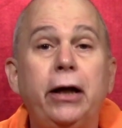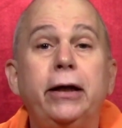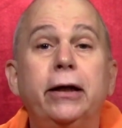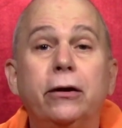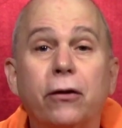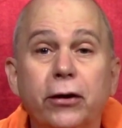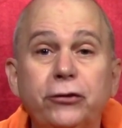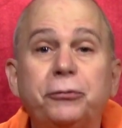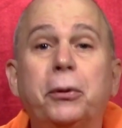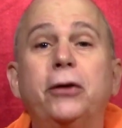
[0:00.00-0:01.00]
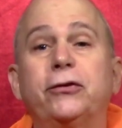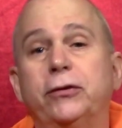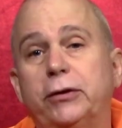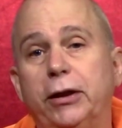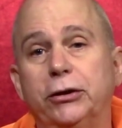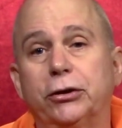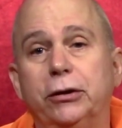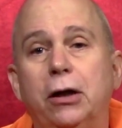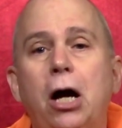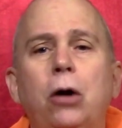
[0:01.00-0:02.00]
in this
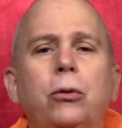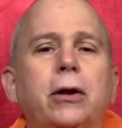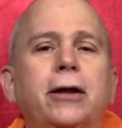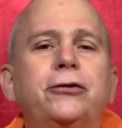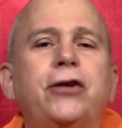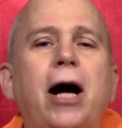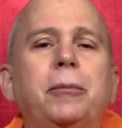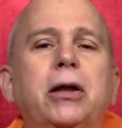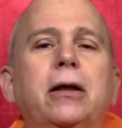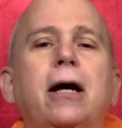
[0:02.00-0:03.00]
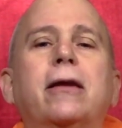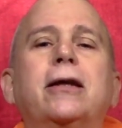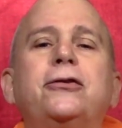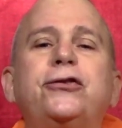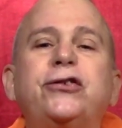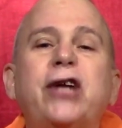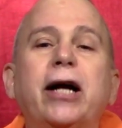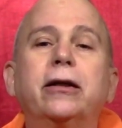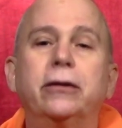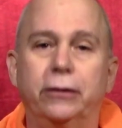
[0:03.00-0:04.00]
presentation we'll examine the
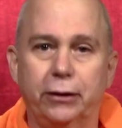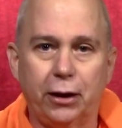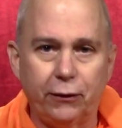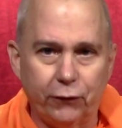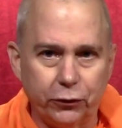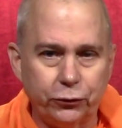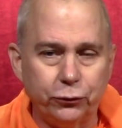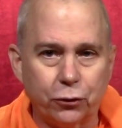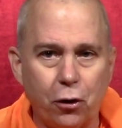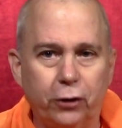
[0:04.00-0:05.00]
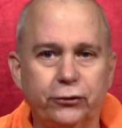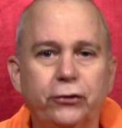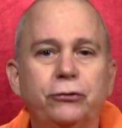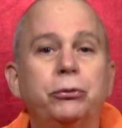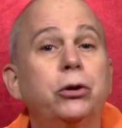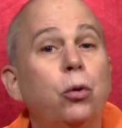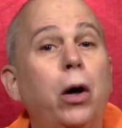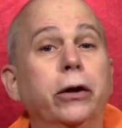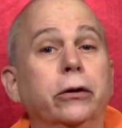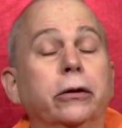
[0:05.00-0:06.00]
second of the two causes
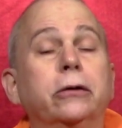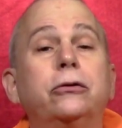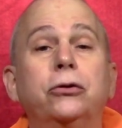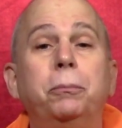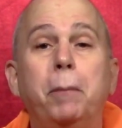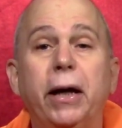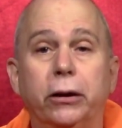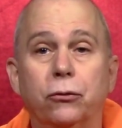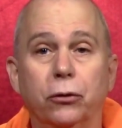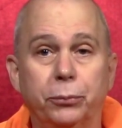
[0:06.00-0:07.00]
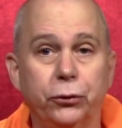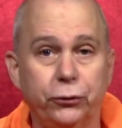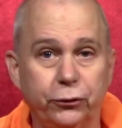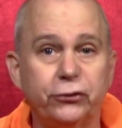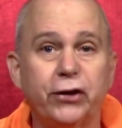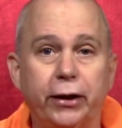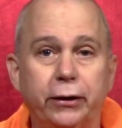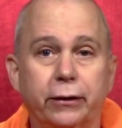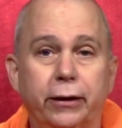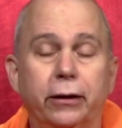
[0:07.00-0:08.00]
required to make or produce
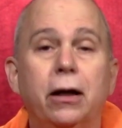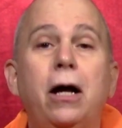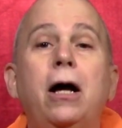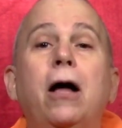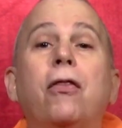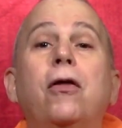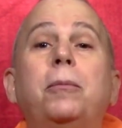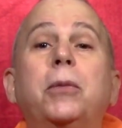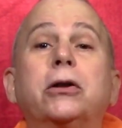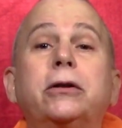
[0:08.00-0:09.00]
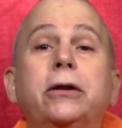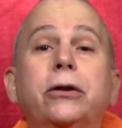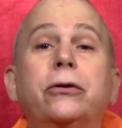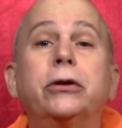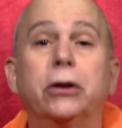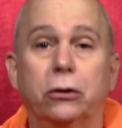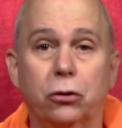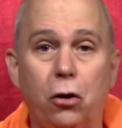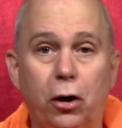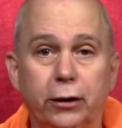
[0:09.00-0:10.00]
anything, the material
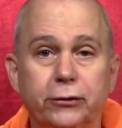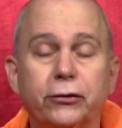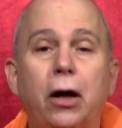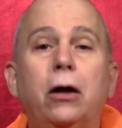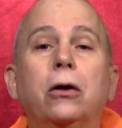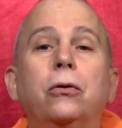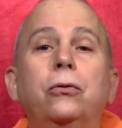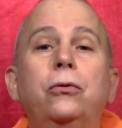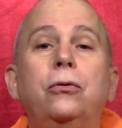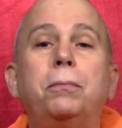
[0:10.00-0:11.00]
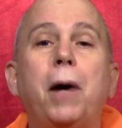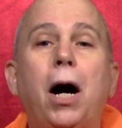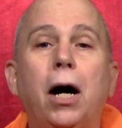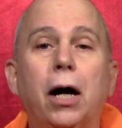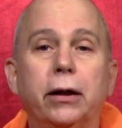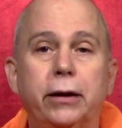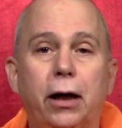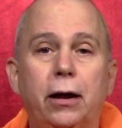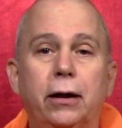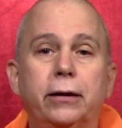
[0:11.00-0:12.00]
cause,
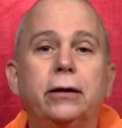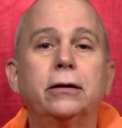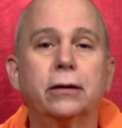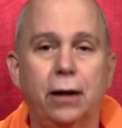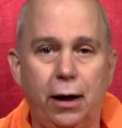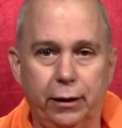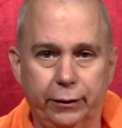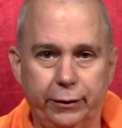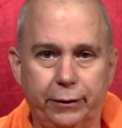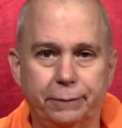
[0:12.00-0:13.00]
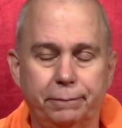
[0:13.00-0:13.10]
upadana karana.